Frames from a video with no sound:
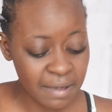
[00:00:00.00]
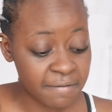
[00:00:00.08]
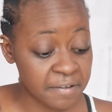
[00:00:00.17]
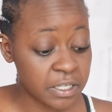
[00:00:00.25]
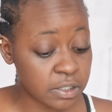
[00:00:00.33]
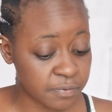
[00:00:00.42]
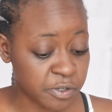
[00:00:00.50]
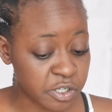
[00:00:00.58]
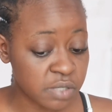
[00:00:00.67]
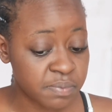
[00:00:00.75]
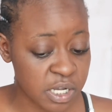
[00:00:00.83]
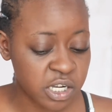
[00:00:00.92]
face
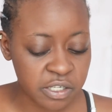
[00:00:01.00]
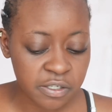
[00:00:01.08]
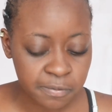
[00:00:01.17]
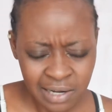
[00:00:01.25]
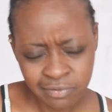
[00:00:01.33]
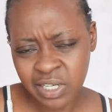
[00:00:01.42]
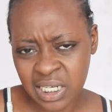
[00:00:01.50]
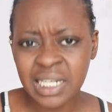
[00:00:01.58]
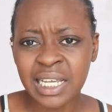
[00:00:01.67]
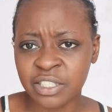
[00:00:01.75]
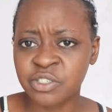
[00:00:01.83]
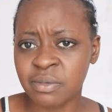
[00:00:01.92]
first because I really
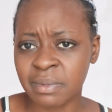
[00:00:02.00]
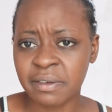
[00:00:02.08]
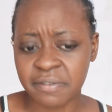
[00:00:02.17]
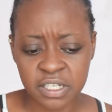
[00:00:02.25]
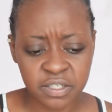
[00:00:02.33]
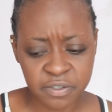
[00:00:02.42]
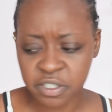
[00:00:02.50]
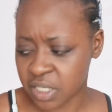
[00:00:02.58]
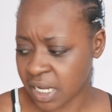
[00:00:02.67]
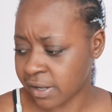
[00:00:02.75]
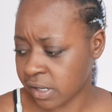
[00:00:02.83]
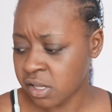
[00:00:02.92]
like doing my face first.
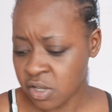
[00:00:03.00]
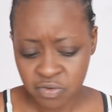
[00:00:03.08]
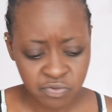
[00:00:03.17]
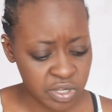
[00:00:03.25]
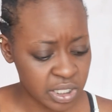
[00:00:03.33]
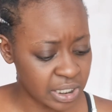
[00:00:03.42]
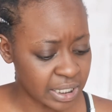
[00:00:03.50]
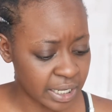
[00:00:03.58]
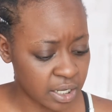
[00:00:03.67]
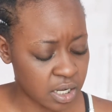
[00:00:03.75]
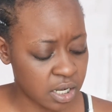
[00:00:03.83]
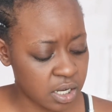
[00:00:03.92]
I really like